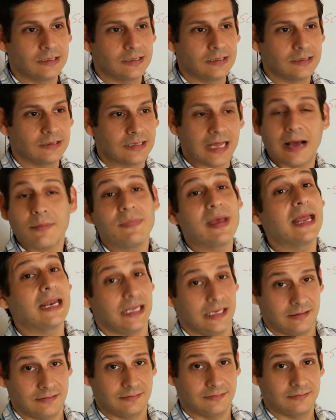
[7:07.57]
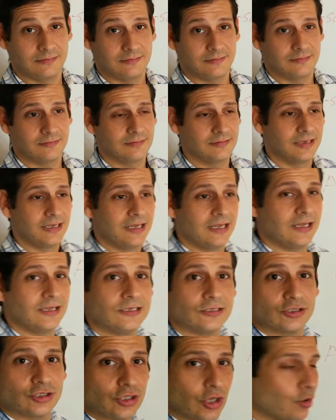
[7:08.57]
Not many.
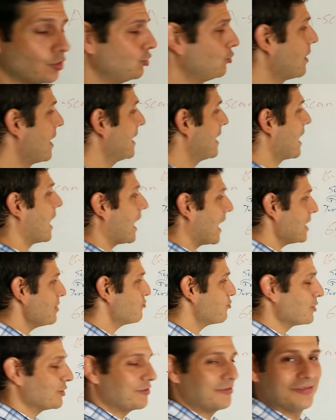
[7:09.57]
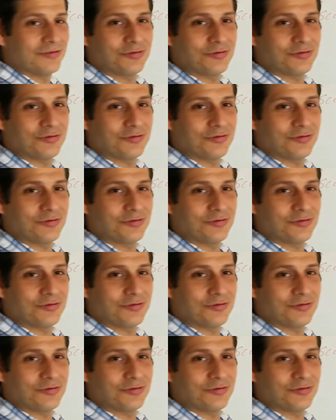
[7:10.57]
So you had a hybrid